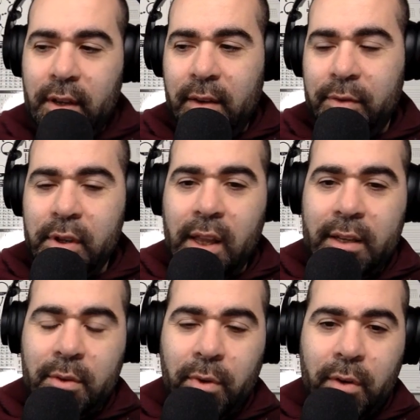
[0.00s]
If you'd like
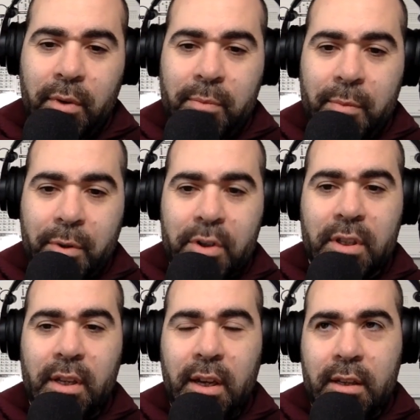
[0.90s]
to work with me
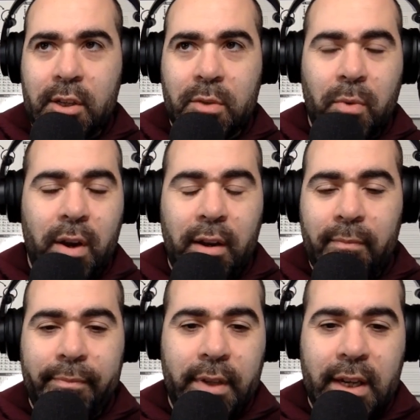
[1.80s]
personally and just want to
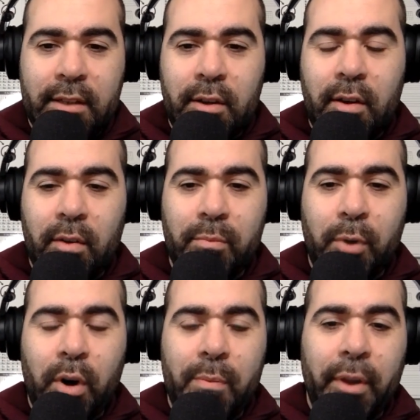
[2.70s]
get to know
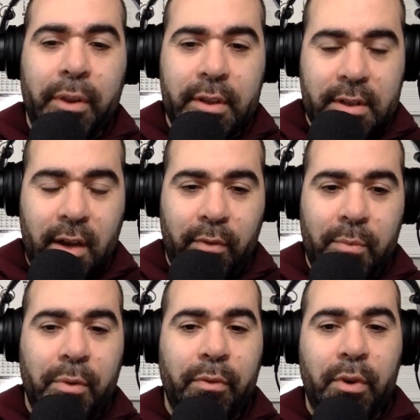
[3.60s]
more about the software
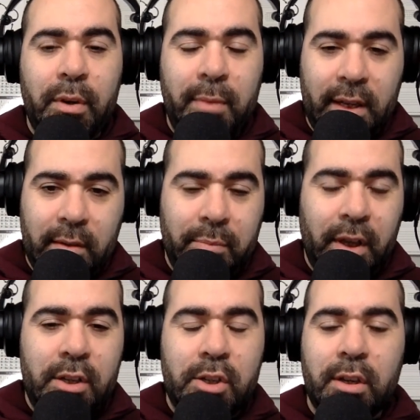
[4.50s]
before you make the
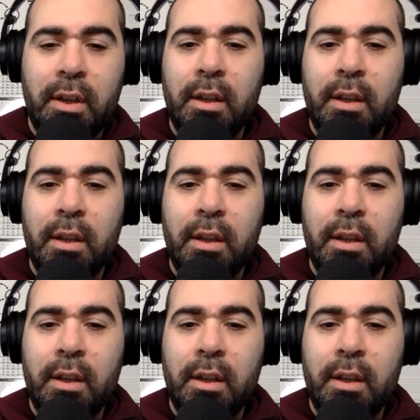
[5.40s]
plunge,